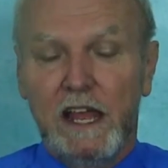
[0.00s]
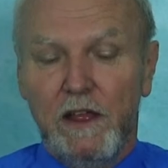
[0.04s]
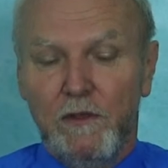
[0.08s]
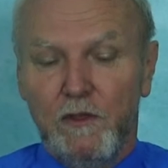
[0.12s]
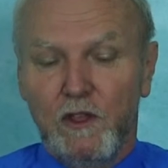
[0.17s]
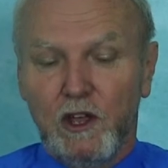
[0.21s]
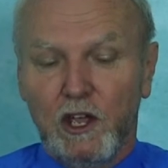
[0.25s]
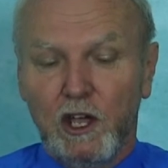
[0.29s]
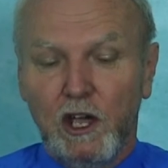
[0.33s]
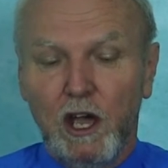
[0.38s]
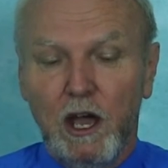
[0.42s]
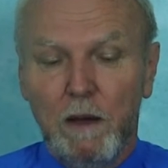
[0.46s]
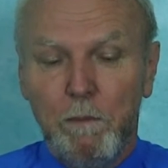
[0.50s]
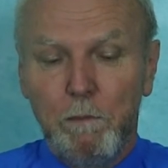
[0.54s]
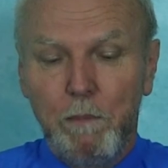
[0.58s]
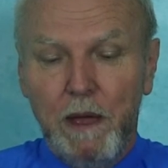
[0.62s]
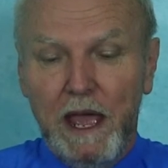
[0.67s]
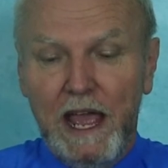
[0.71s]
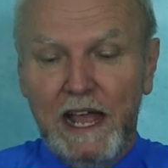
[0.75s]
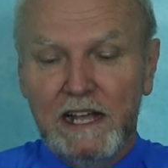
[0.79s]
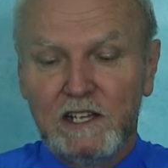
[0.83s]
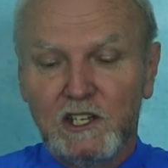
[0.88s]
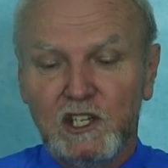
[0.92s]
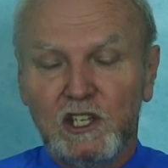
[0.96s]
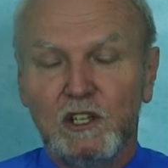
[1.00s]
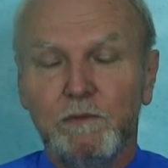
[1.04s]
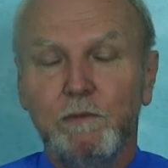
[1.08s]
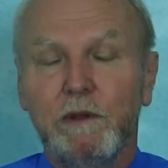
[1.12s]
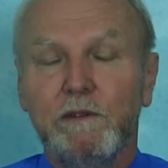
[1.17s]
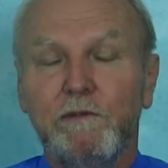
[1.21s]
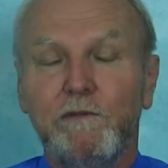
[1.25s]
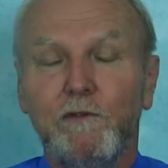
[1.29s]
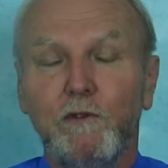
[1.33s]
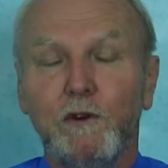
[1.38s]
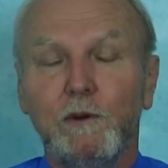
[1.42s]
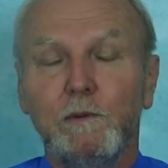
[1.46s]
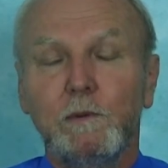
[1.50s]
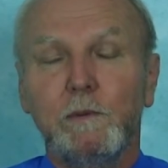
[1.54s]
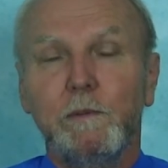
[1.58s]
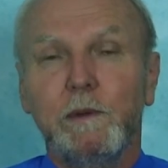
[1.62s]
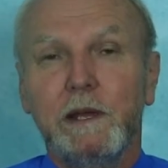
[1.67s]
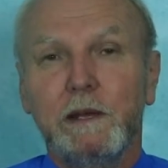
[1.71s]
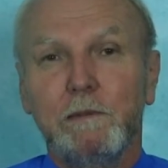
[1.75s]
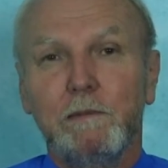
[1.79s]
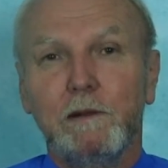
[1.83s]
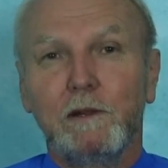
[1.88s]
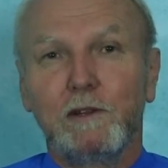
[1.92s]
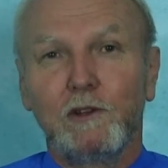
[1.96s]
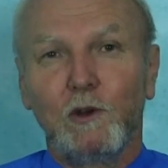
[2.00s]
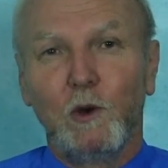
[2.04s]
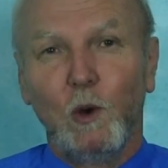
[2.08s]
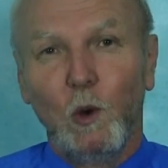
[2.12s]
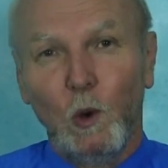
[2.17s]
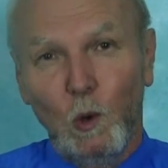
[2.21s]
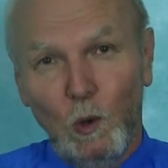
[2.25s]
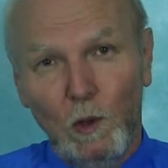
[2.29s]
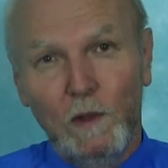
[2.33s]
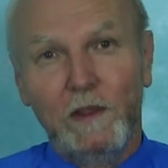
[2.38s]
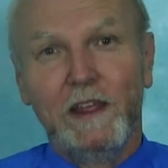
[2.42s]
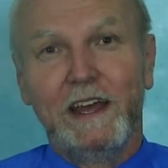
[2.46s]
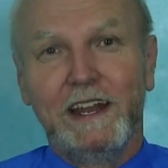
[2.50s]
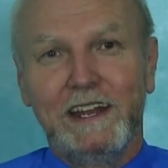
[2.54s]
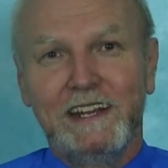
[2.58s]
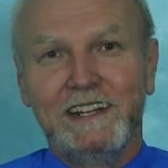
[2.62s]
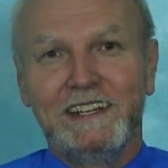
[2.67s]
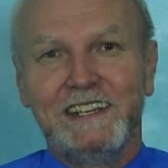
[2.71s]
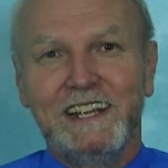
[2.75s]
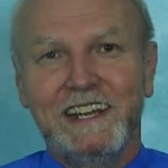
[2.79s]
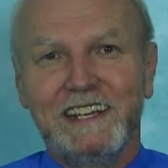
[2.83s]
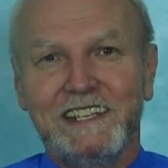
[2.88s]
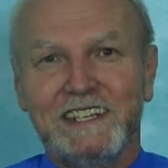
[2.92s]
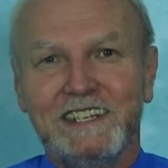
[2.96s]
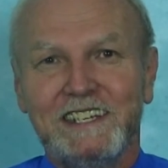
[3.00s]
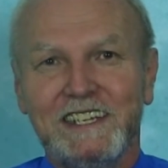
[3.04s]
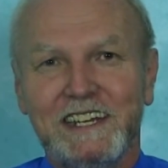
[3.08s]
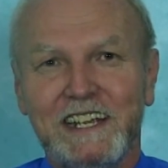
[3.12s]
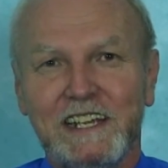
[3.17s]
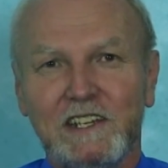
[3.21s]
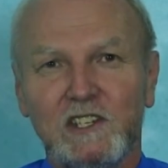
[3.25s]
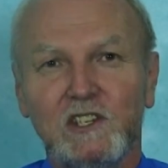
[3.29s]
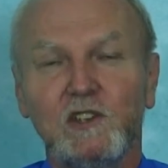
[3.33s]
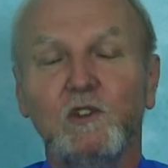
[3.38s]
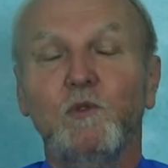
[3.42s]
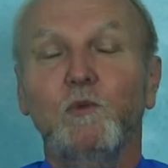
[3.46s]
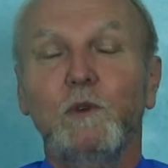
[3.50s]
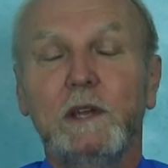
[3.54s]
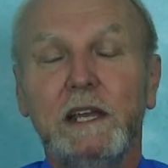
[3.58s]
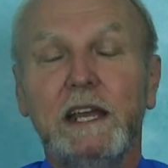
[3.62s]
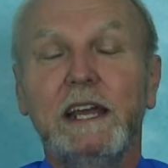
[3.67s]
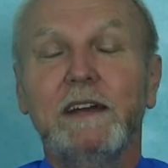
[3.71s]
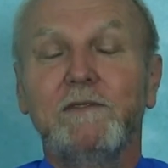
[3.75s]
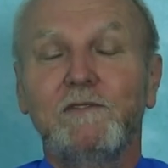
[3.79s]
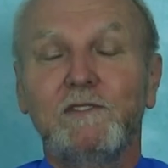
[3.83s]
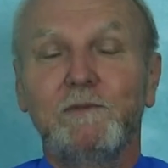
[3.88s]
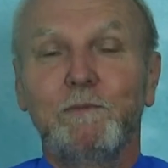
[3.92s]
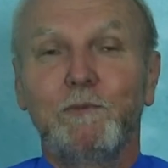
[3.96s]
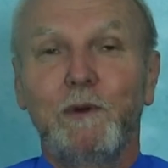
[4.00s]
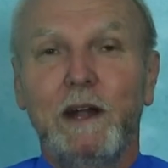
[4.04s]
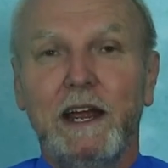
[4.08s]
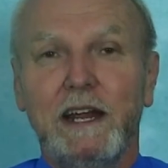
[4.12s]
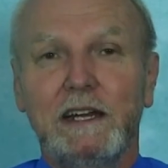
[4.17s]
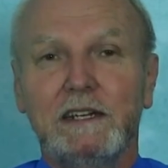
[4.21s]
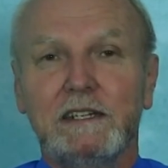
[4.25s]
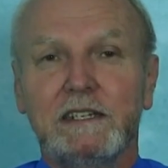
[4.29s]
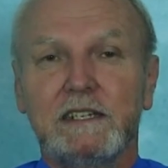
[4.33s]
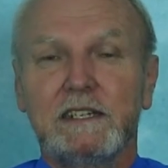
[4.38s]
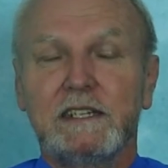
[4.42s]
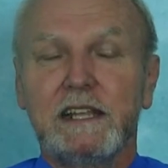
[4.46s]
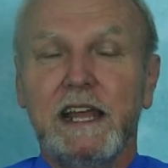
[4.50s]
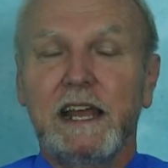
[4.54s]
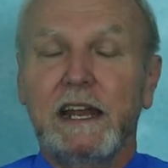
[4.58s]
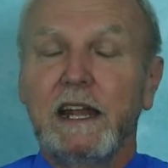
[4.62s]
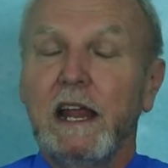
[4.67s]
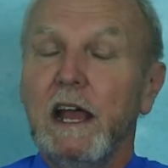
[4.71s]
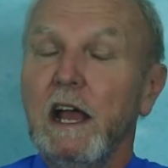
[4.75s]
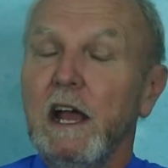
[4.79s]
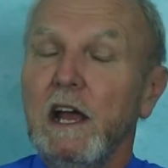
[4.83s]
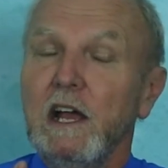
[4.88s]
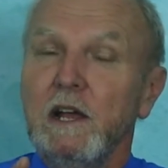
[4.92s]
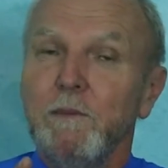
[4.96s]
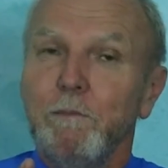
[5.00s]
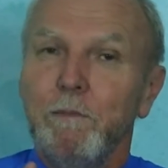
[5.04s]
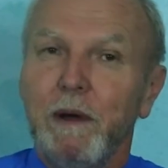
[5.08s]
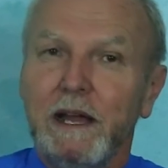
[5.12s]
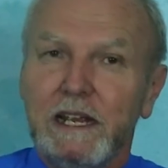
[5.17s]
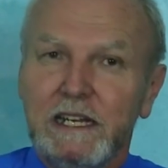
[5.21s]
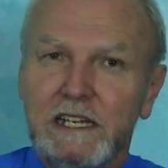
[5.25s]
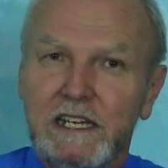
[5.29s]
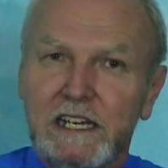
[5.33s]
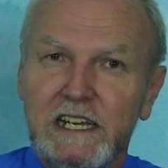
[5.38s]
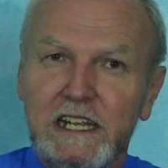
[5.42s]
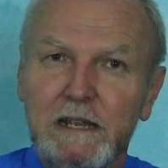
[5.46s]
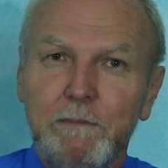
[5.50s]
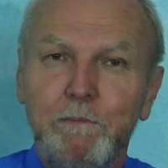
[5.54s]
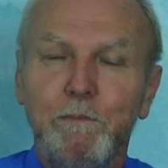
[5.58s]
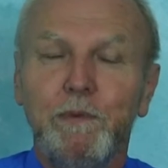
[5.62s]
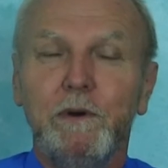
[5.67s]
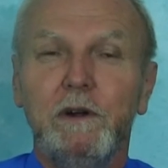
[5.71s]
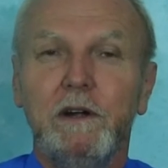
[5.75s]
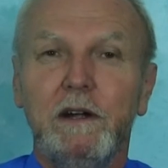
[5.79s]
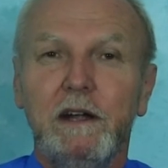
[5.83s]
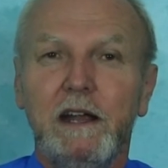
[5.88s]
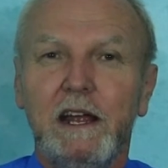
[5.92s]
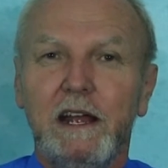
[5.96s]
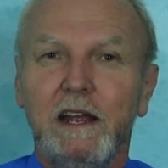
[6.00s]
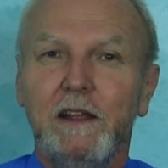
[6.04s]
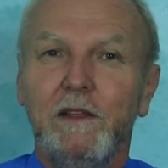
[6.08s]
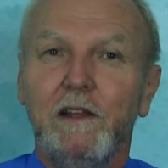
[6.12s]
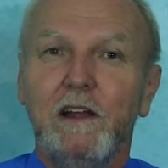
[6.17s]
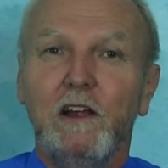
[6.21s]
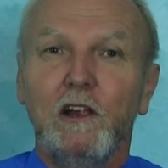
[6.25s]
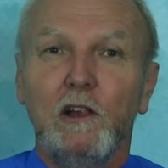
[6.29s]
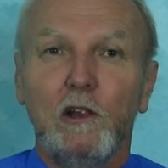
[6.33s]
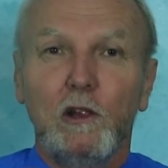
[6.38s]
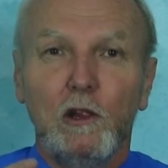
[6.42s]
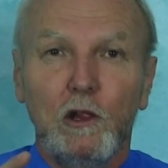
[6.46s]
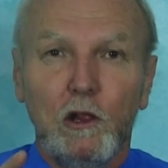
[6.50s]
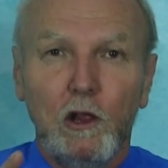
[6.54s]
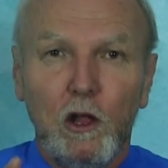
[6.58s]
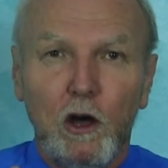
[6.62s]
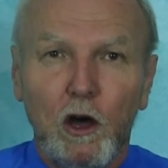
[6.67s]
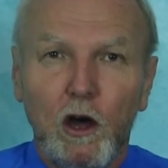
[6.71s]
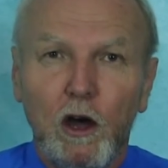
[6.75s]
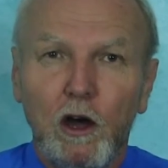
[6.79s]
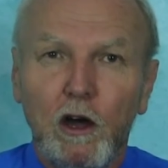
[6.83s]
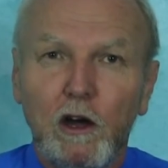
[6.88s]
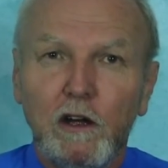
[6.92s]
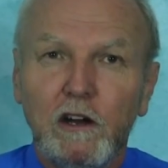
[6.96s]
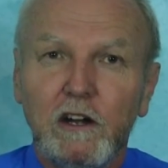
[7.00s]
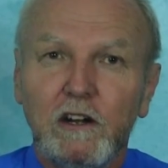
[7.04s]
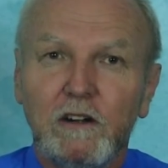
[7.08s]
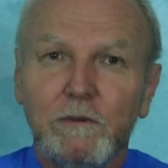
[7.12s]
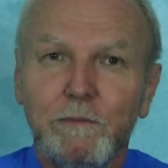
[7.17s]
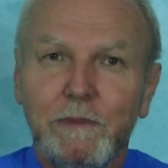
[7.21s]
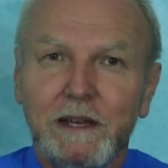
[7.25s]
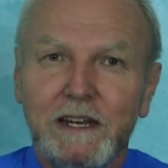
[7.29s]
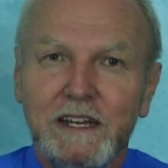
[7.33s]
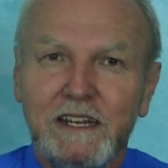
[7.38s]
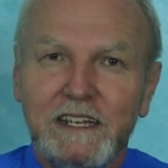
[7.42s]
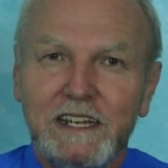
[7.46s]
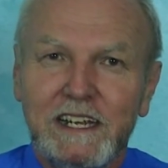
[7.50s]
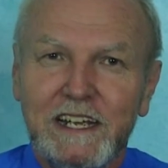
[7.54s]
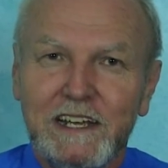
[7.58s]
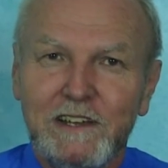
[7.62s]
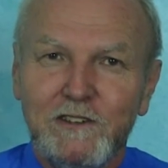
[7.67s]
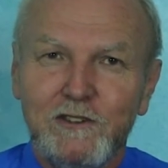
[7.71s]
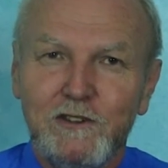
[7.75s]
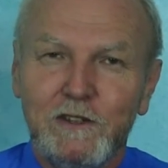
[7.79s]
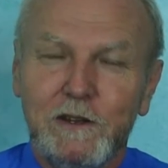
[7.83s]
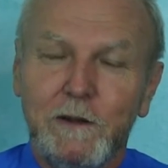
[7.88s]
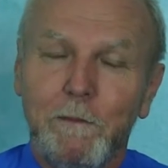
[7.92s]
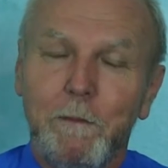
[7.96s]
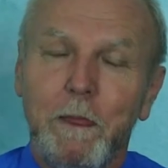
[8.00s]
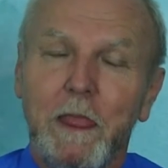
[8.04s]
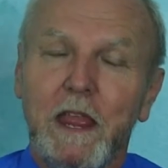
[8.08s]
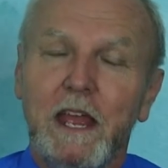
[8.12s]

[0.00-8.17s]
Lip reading: The cup has to be formed to be able to hold that intensity, so we have to practice that by deeper, longer meditation.